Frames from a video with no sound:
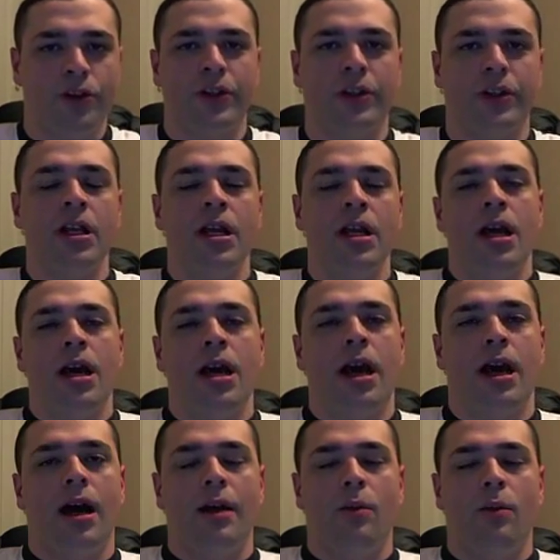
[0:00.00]
Here I
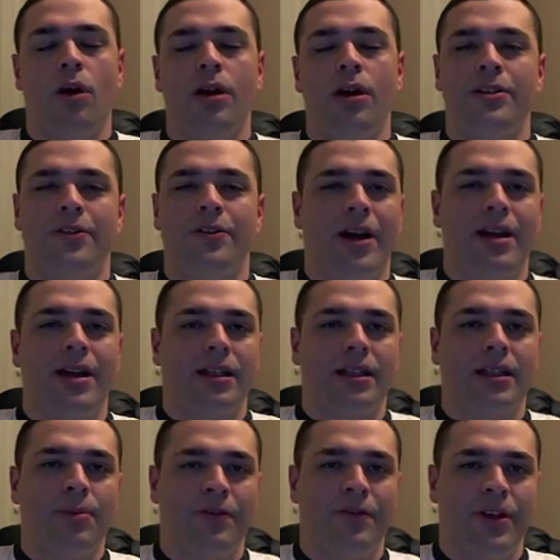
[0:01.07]
talk about the Excedrin
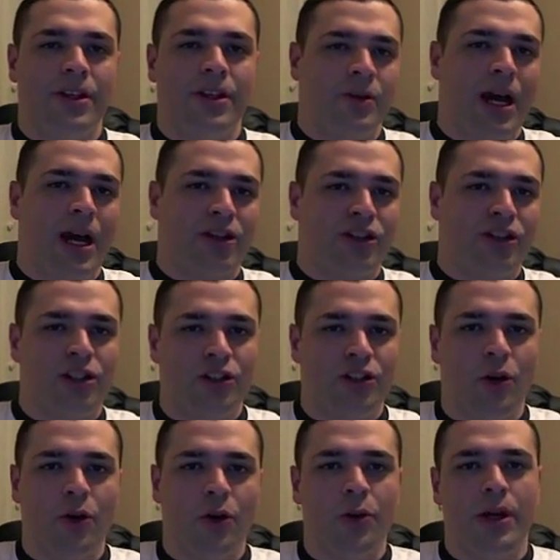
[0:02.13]
commercial, where
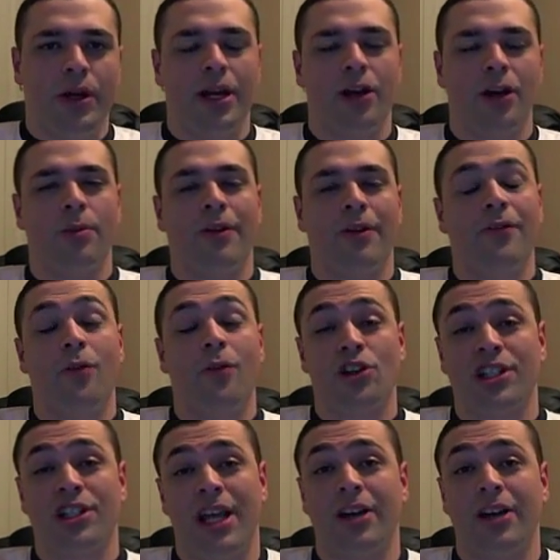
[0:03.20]
the man loses
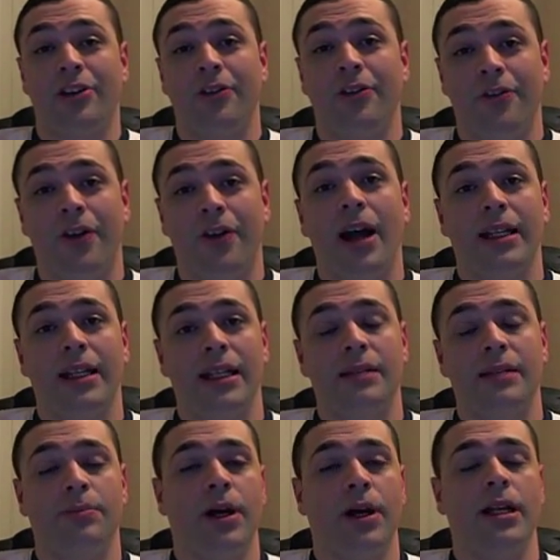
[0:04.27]
control of the power hose,
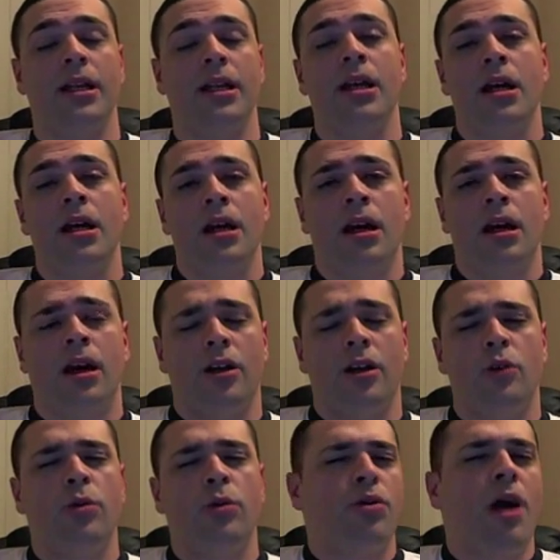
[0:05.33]
yet the woman
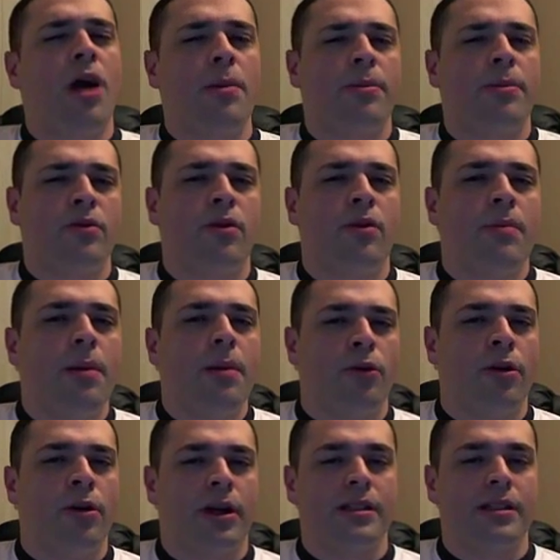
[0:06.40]
is the one who gets the
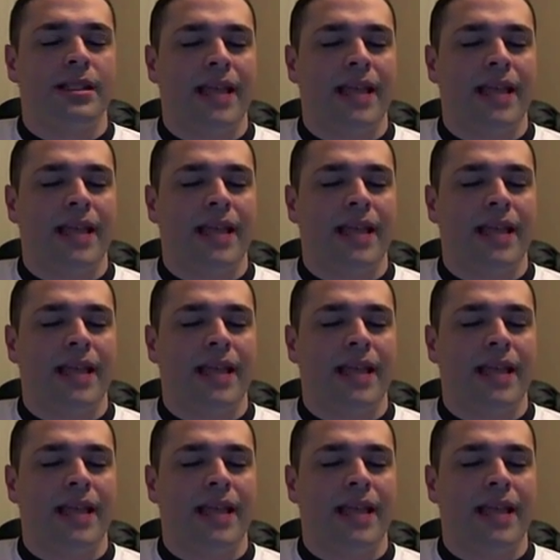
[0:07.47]
headache.